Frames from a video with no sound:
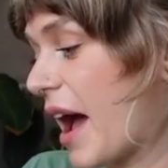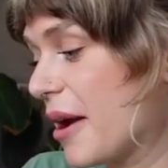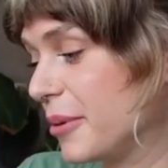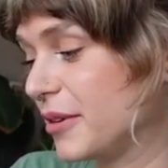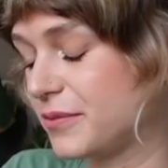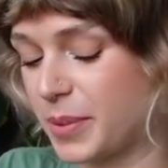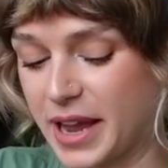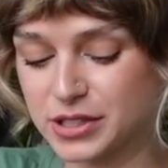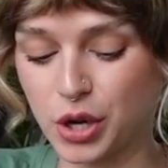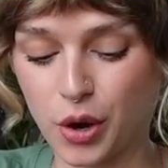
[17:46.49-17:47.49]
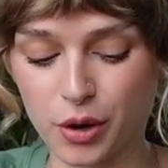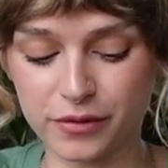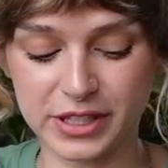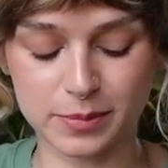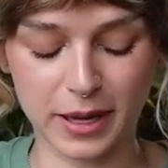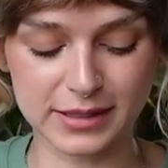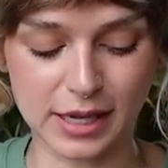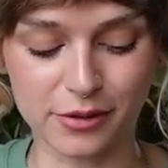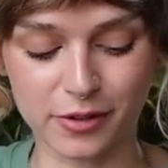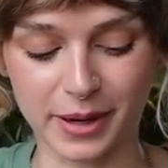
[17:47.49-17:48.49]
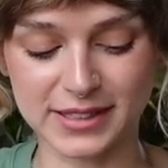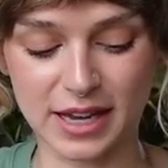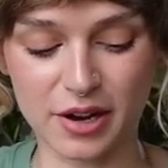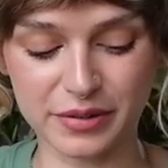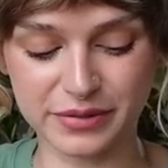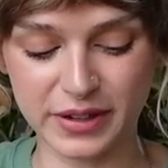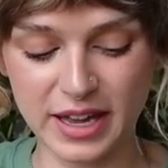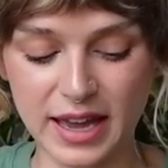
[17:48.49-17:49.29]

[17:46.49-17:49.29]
I would have picked all of these plants out for myself.